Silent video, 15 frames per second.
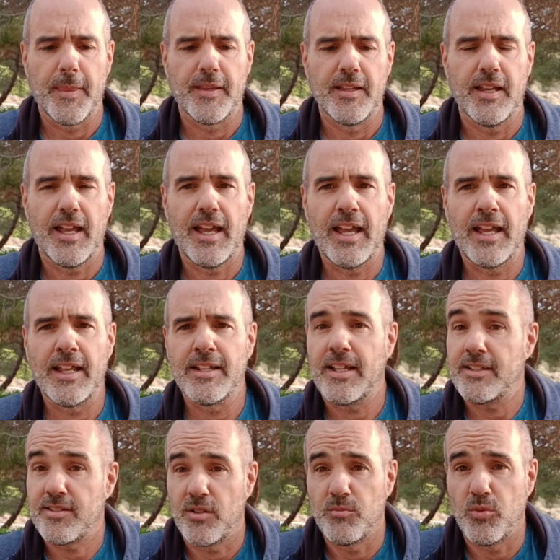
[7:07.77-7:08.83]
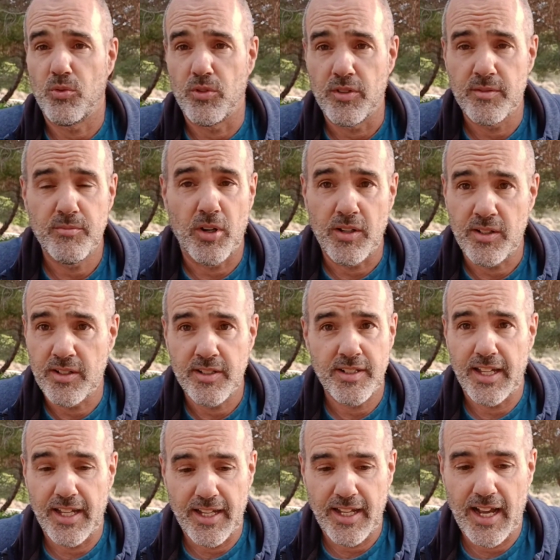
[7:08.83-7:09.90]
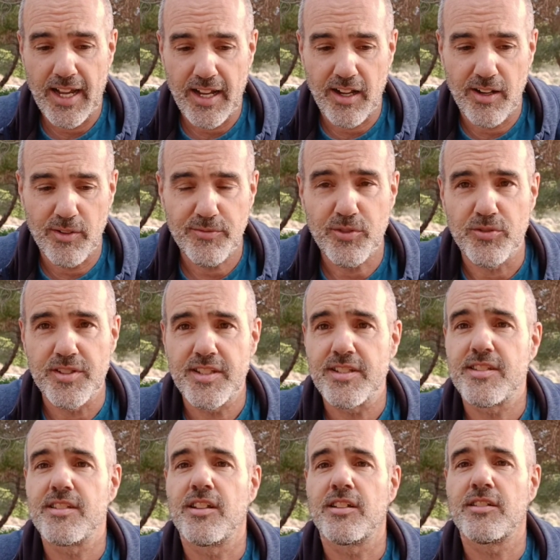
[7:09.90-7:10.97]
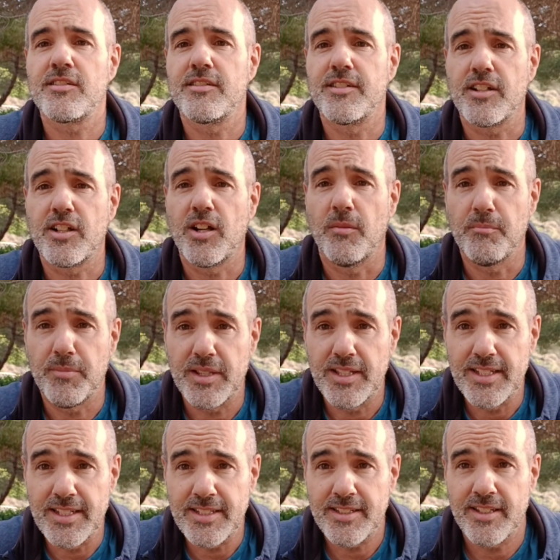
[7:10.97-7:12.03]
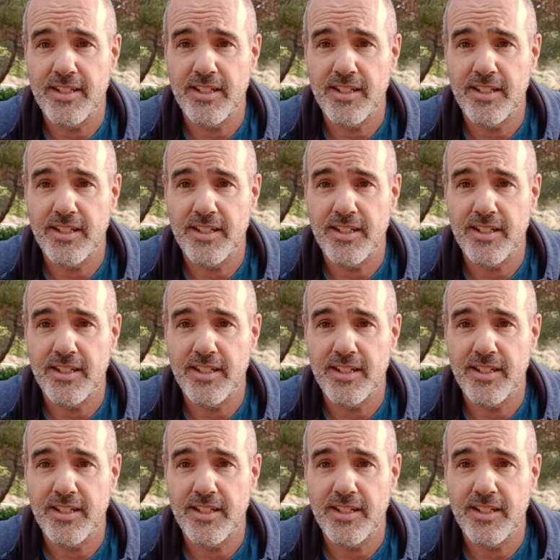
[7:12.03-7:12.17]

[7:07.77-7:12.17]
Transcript: And at some point, of course, it's not the complete